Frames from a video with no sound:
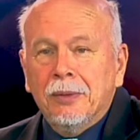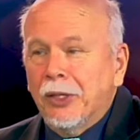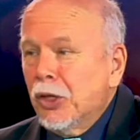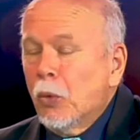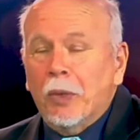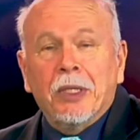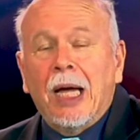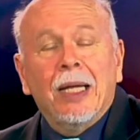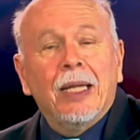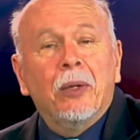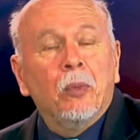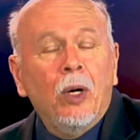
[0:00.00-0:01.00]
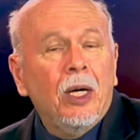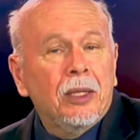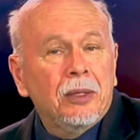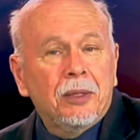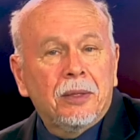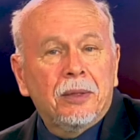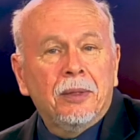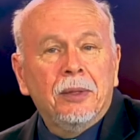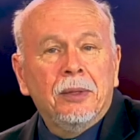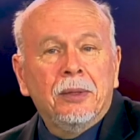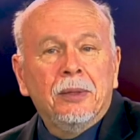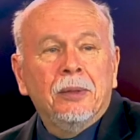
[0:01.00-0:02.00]
Didn't know where Thailand was.
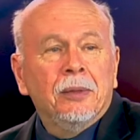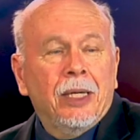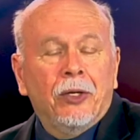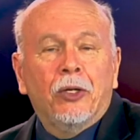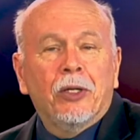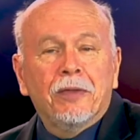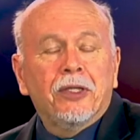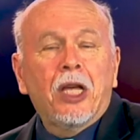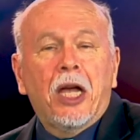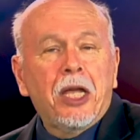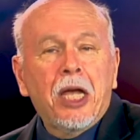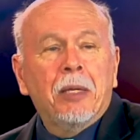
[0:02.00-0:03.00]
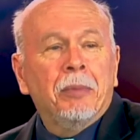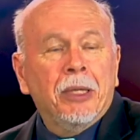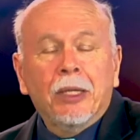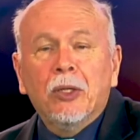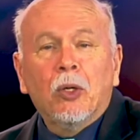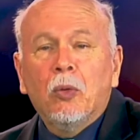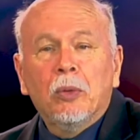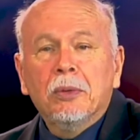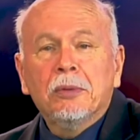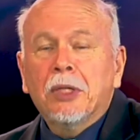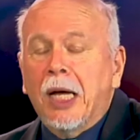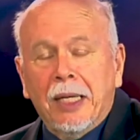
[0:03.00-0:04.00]
They'd heard of Siam, but didn't know
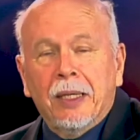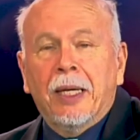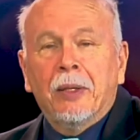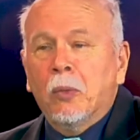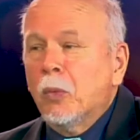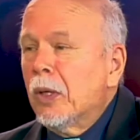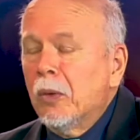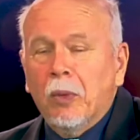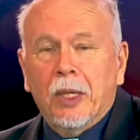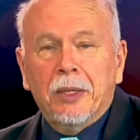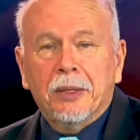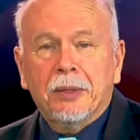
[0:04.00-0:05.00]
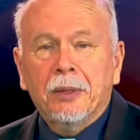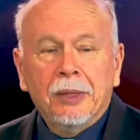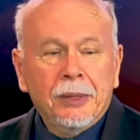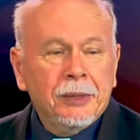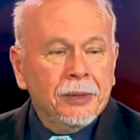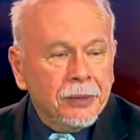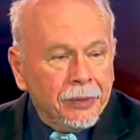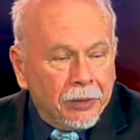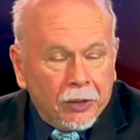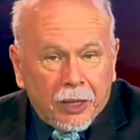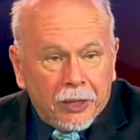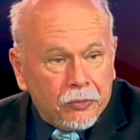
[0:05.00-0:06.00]
Thailand and where it was.
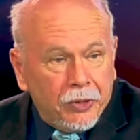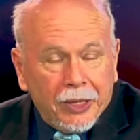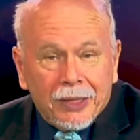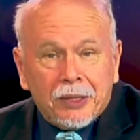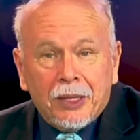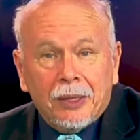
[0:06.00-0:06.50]
Little country next